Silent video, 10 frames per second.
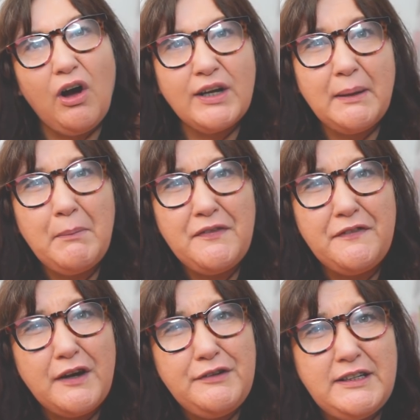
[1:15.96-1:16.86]
I'll get my
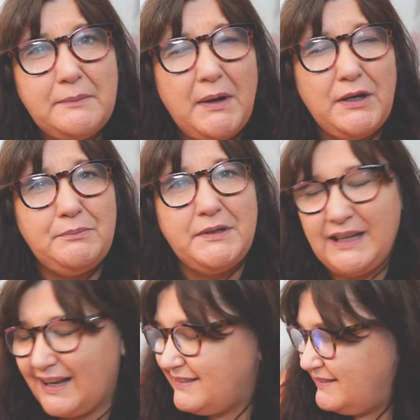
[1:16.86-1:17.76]
phone in a moment
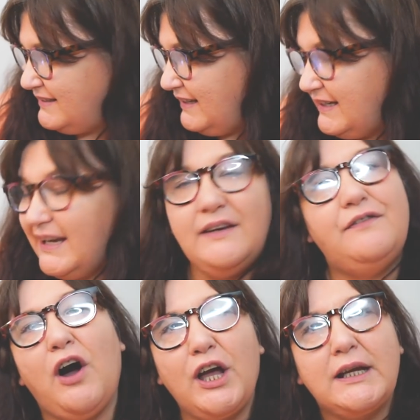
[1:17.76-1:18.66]
and see if
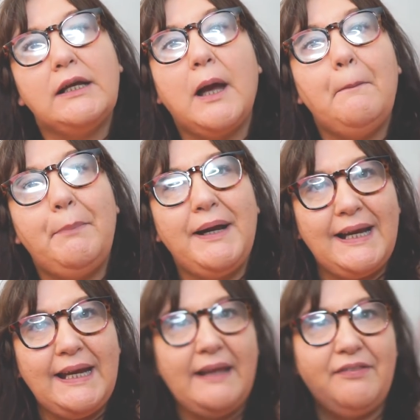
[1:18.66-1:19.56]
I can
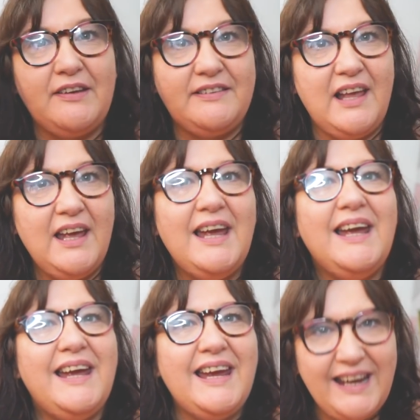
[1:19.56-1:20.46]
complete this
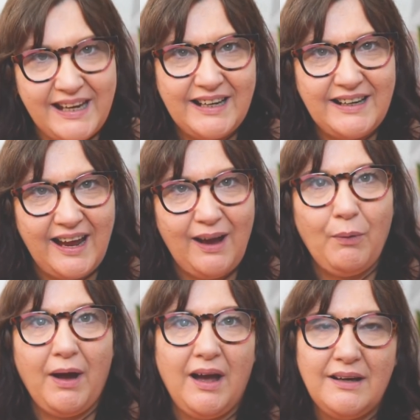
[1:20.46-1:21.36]
in an
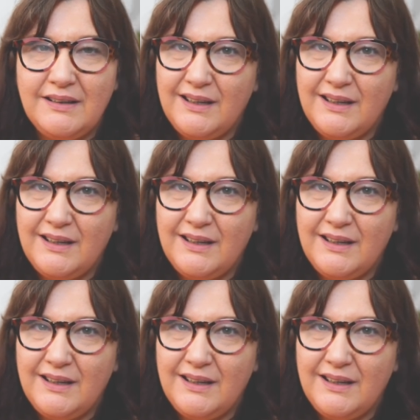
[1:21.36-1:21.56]
hour.